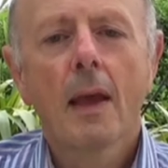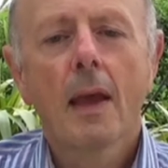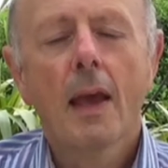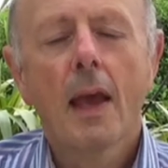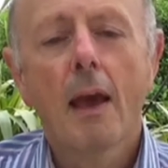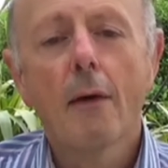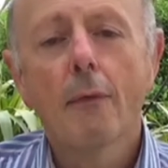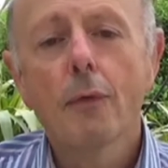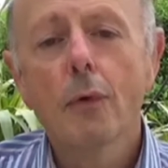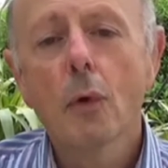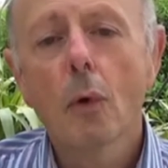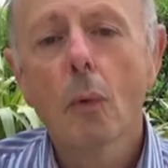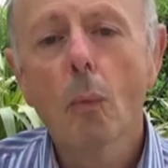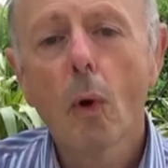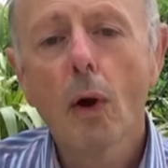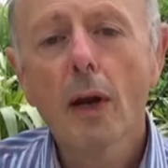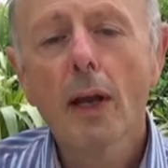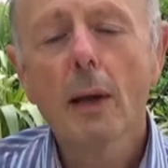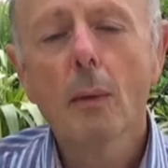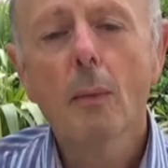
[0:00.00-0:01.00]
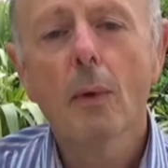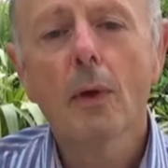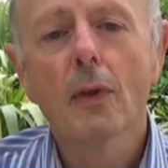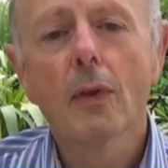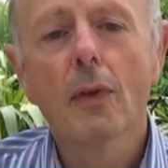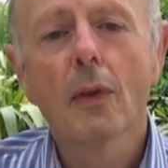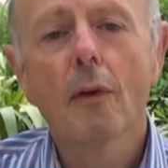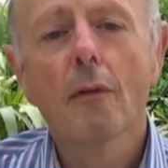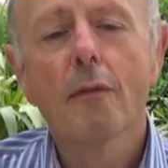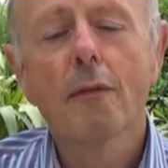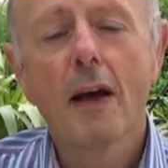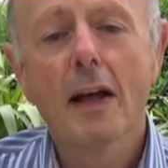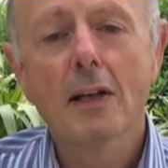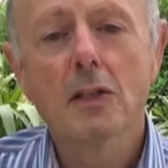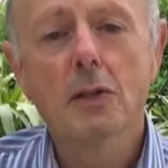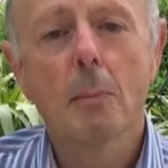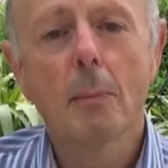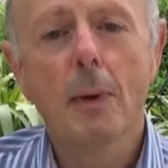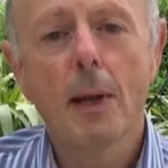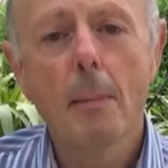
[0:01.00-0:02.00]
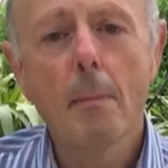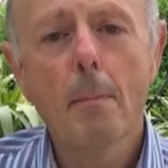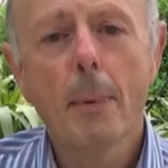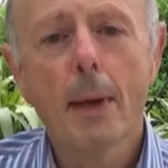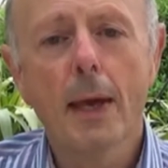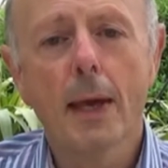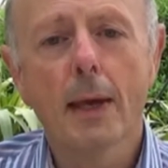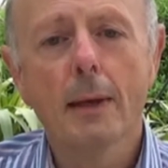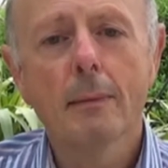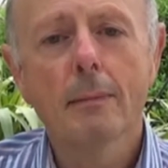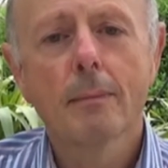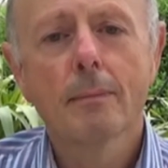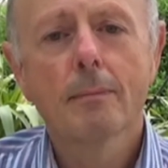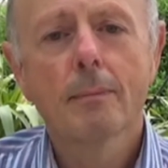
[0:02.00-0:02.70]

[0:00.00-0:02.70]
If you're working with phantom limb pain,